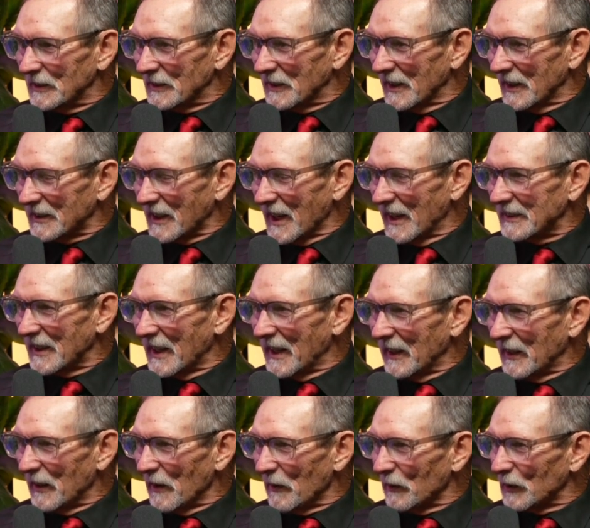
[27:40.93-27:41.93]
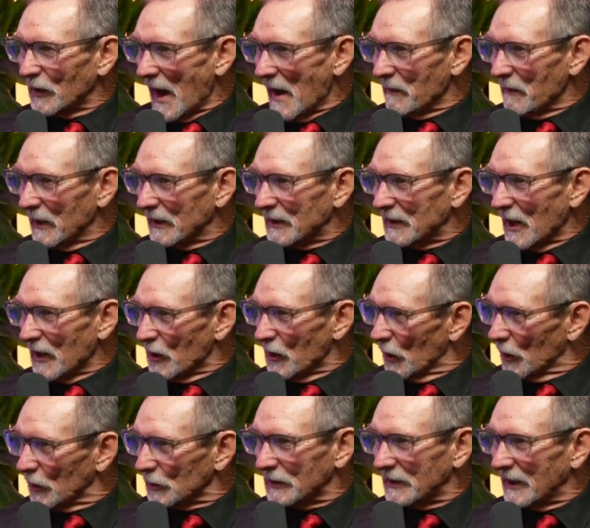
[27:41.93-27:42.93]
discuss at a different time is that you
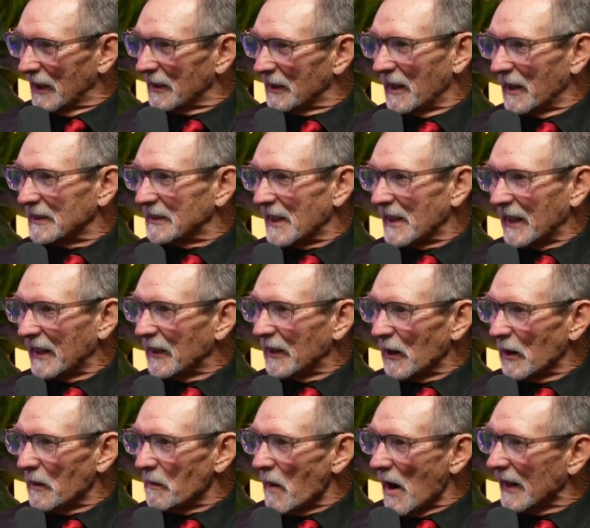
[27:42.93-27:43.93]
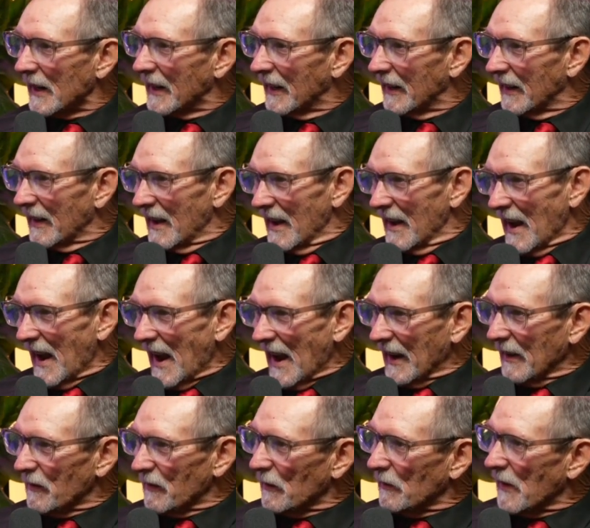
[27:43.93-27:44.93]
don't sell to the secondary market,
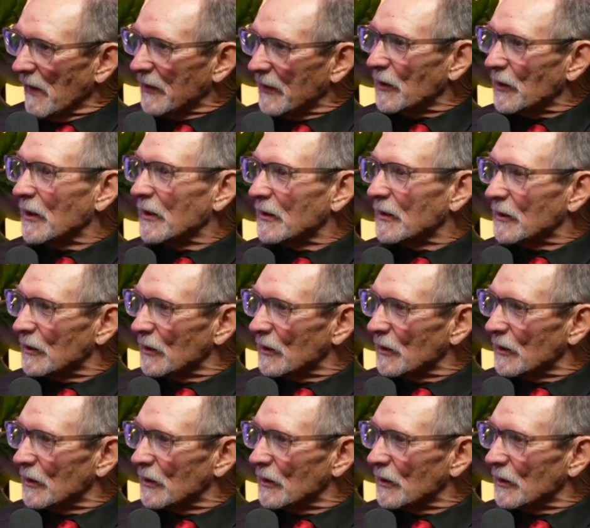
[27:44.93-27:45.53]
and if a veteran